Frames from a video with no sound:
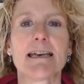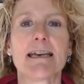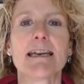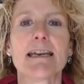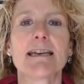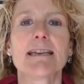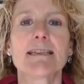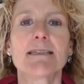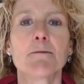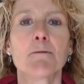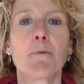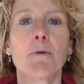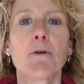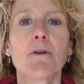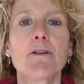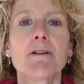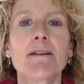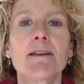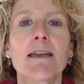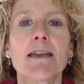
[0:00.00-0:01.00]
It is
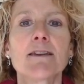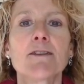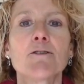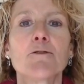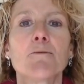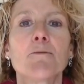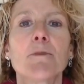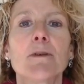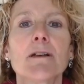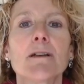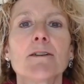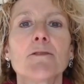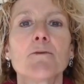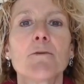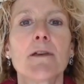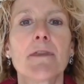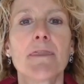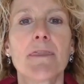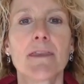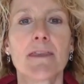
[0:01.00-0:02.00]
important that you build
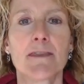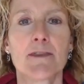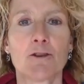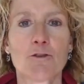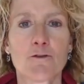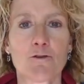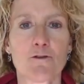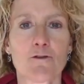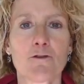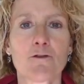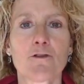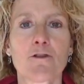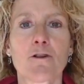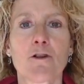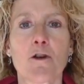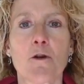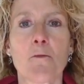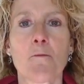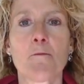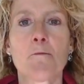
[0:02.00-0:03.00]
within your
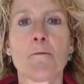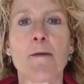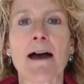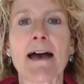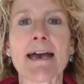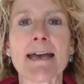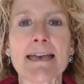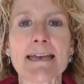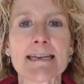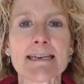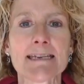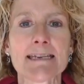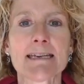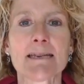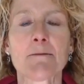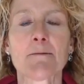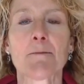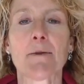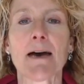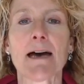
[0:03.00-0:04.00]

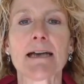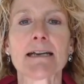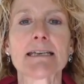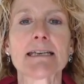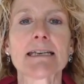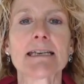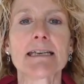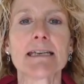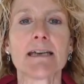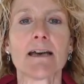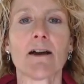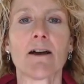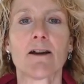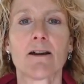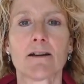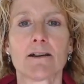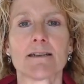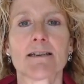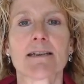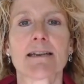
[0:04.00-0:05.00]
mind, body,
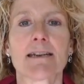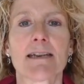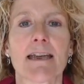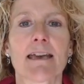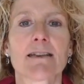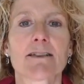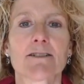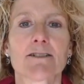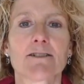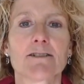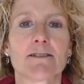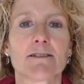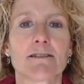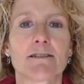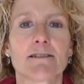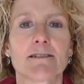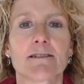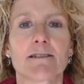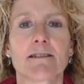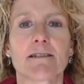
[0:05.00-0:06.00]
heart connection
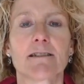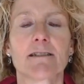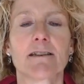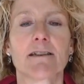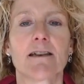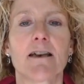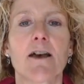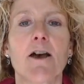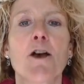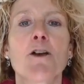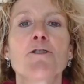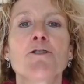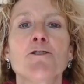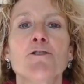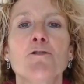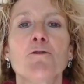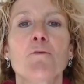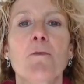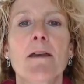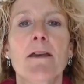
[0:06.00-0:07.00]
a
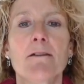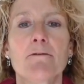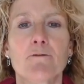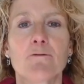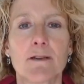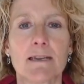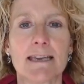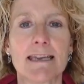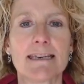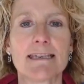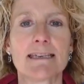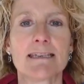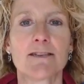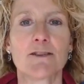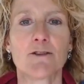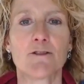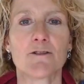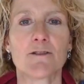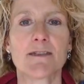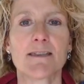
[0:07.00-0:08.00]
new way of relating to
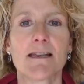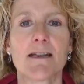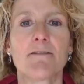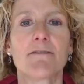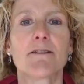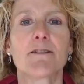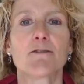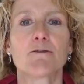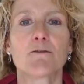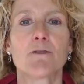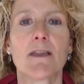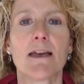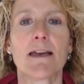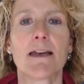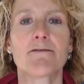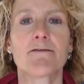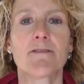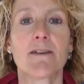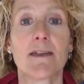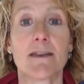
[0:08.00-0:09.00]
yourself and to
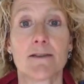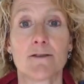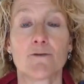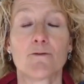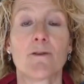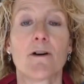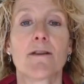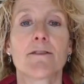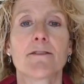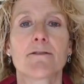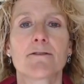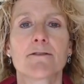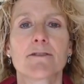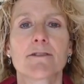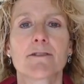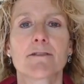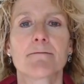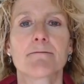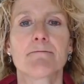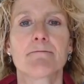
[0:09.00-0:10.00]
life and to others.